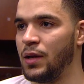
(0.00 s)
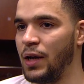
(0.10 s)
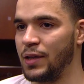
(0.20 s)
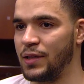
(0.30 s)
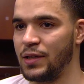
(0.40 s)

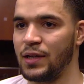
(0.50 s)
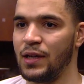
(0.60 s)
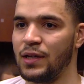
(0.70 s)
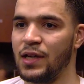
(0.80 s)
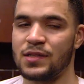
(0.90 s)
I think
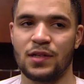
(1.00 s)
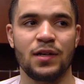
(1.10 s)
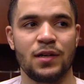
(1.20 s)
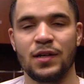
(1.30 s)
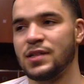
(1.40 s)
that's
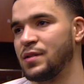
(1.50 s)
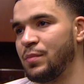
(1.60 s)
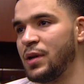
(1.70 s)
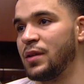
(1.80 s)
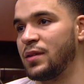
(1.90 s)
a
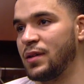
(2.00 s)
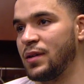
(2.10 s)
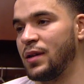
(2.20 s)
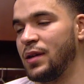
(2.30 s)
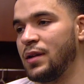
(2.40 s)
myth,
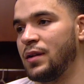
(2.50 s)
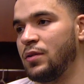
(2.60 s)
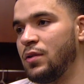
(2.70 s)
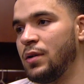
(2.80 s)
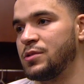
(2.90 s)
and
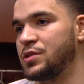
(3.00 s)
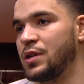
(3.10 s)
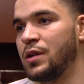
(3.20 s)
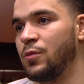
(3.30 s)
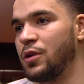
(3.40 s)
I'm just
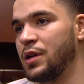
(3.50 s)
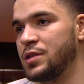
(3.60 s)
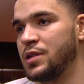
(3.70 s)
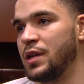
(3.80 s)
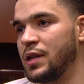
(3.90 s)
trying to work
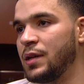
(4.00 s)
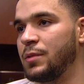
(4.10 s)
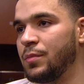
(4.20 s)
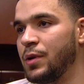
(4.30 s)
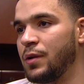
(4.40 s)
each day to keep
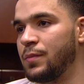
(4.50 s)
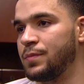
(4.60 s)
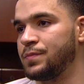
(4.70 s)
getting better.